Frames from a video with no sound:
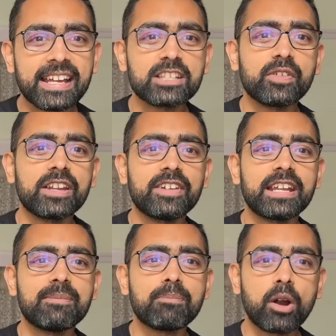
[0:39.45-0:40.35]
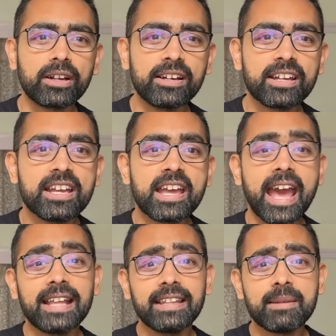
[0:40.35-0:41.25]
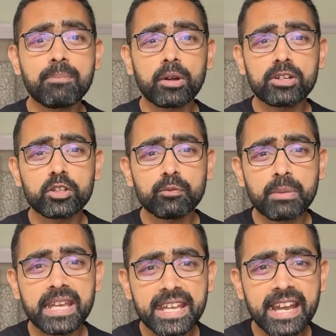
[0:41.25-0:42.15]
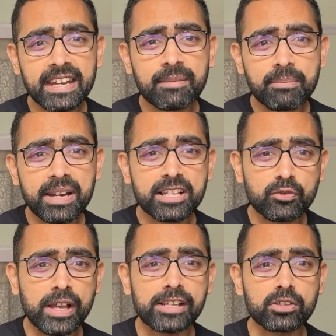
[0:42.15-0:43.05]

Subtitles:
It's very important, and the importance of PEN number as well.